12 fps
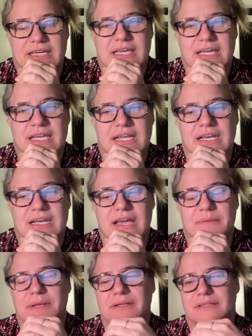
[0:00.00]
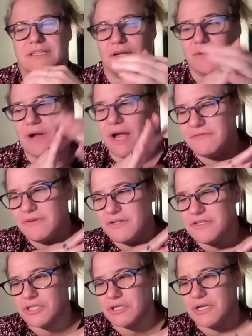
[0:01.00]
I'm in, kind of on
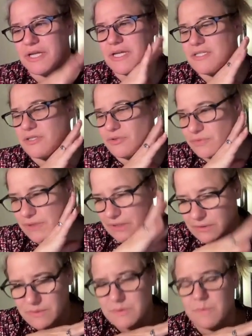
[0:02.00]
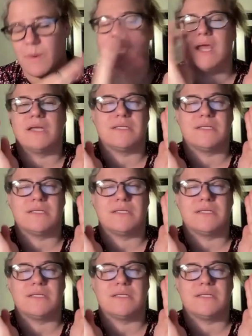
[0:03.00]
a journey to like lose weight,